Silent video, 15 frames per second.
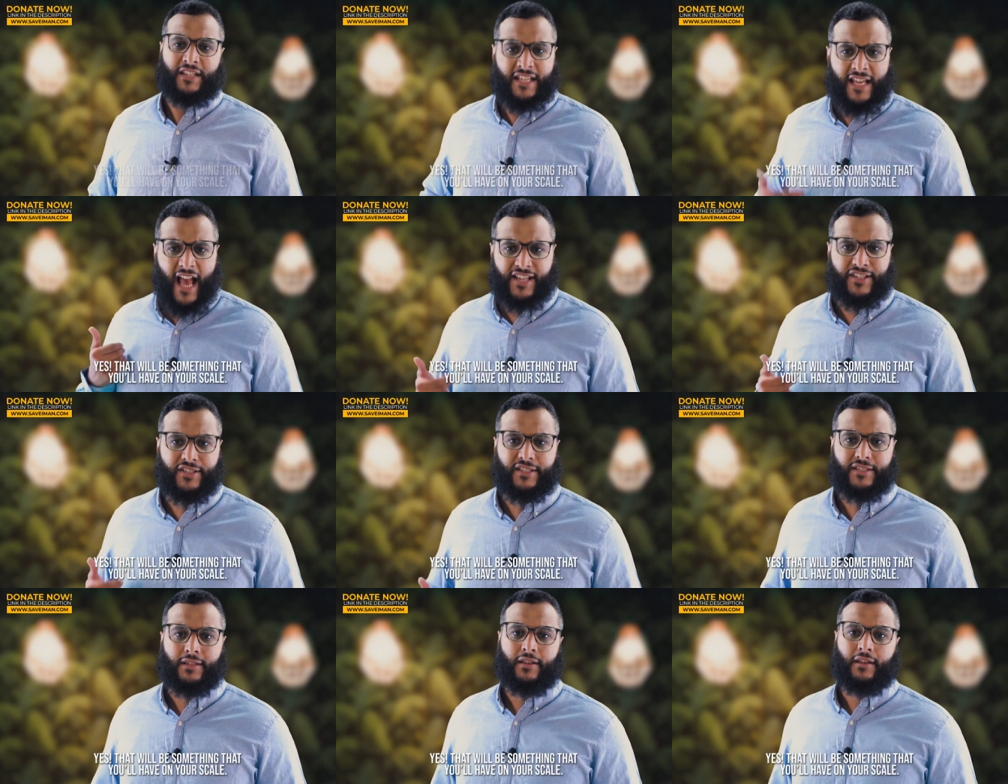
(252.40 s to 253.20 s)

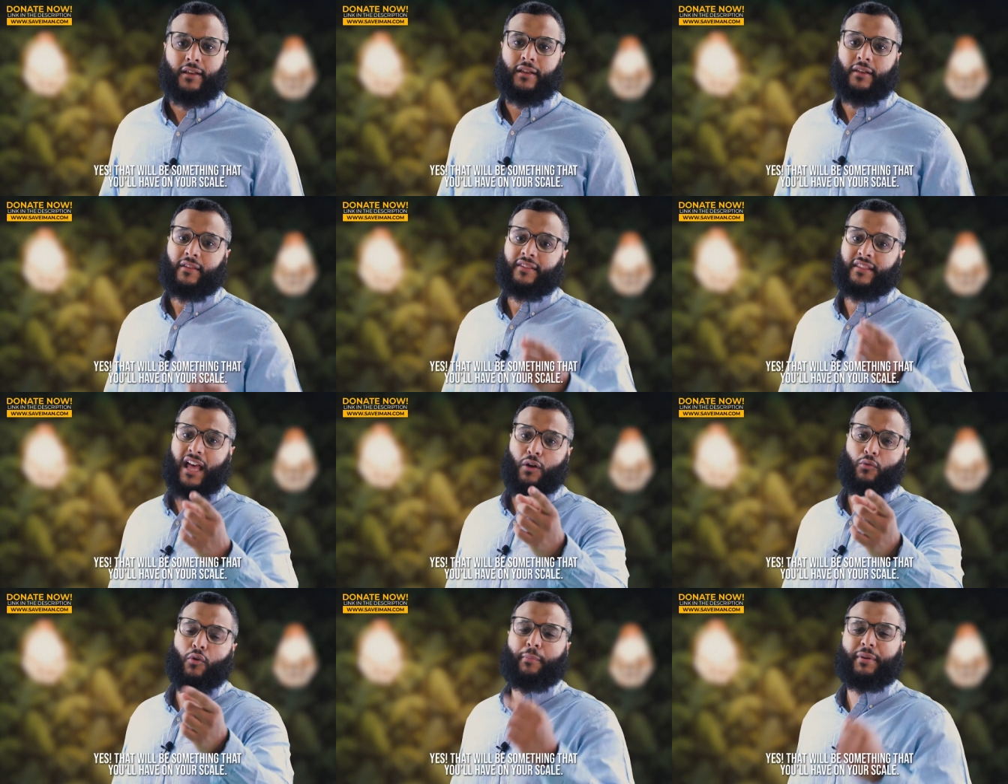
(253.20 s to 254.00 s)
yes,
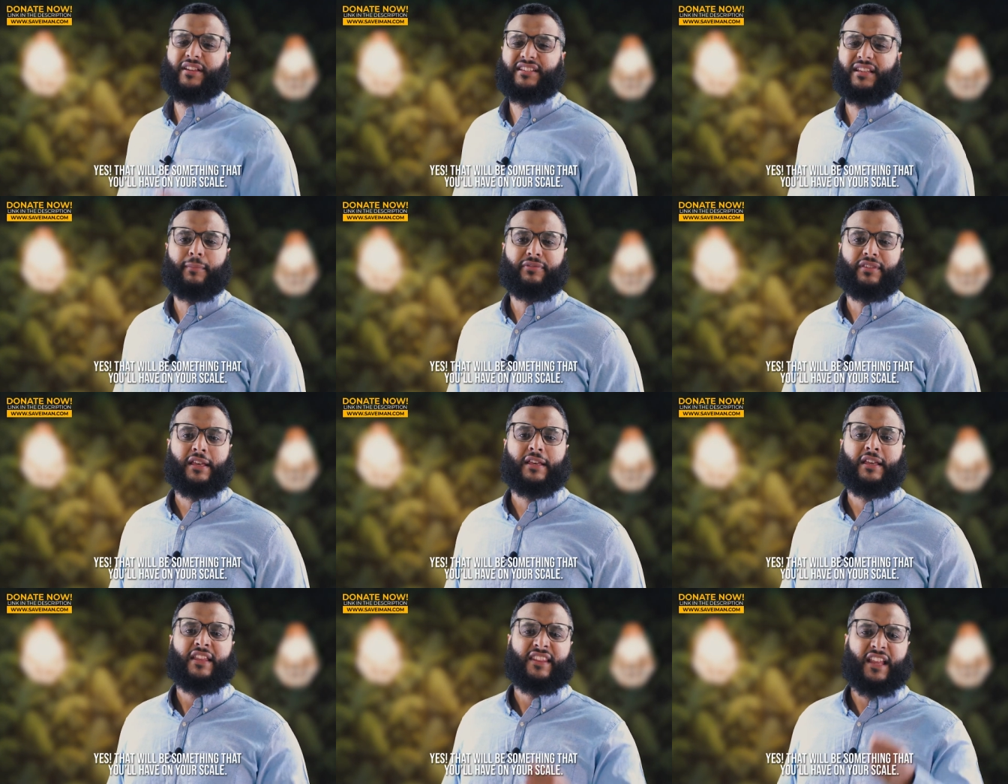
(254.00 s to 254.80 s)
that will be
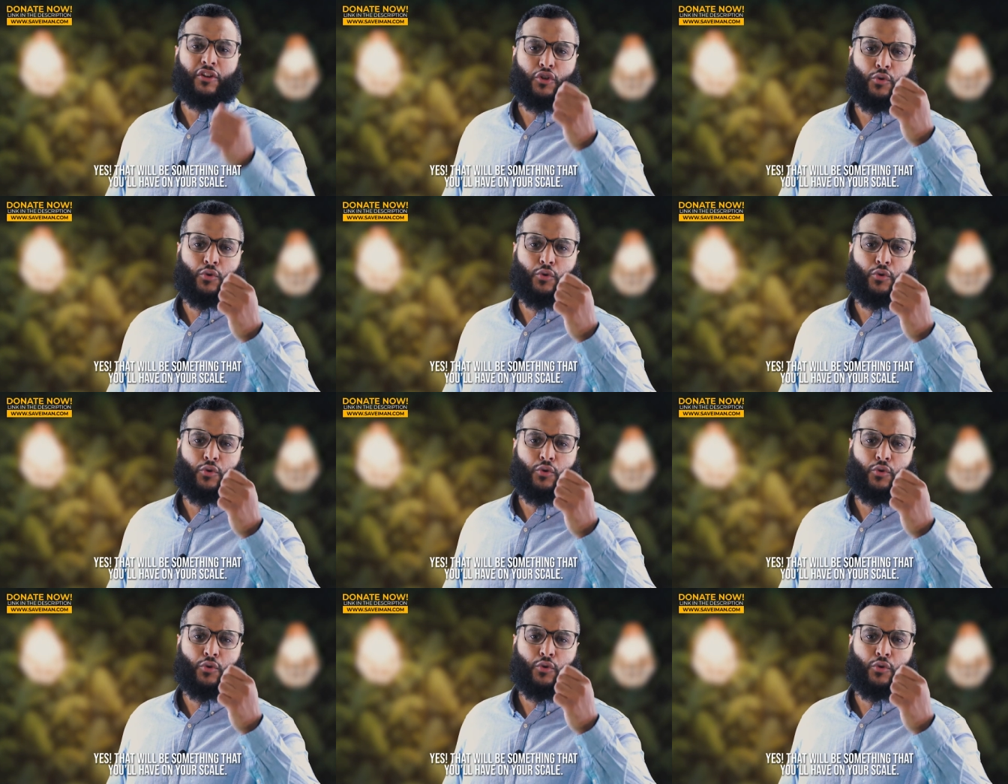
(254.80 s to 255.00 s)
something that